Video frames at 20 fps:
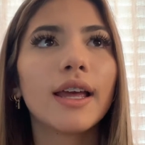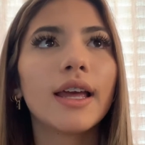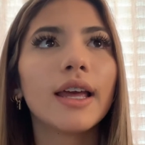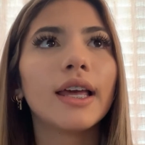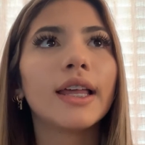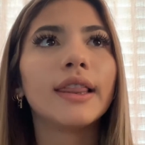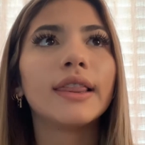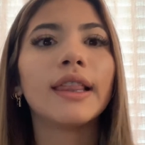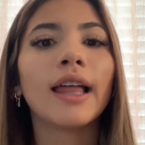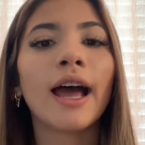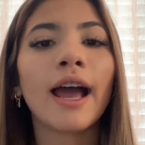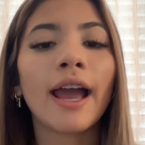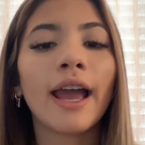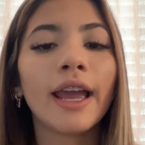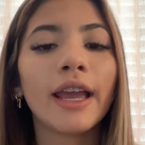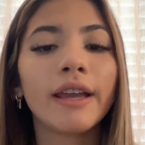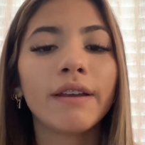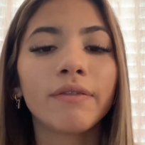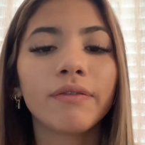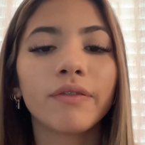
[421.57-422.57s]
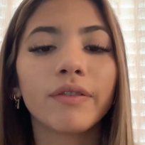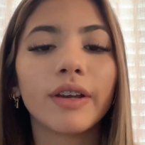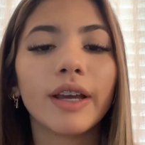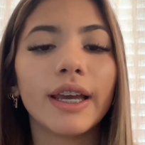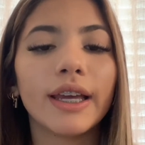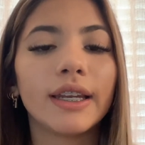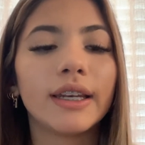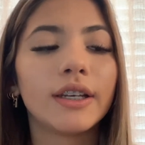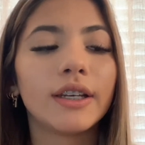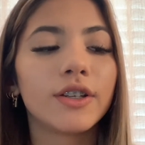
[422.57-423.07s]
life
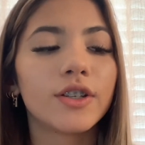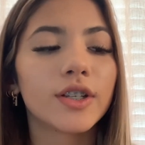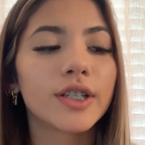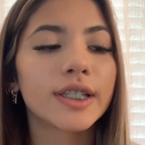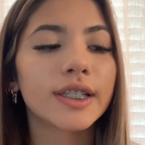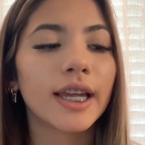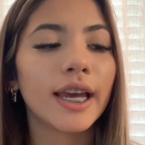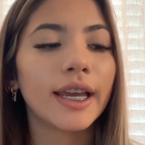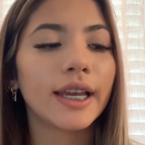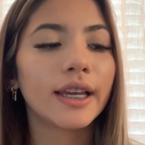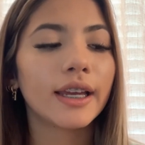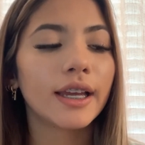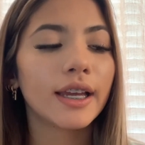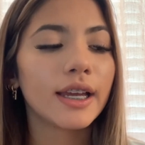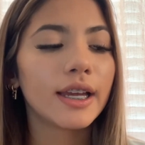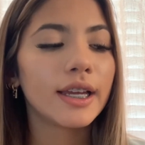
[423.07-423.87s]
and just like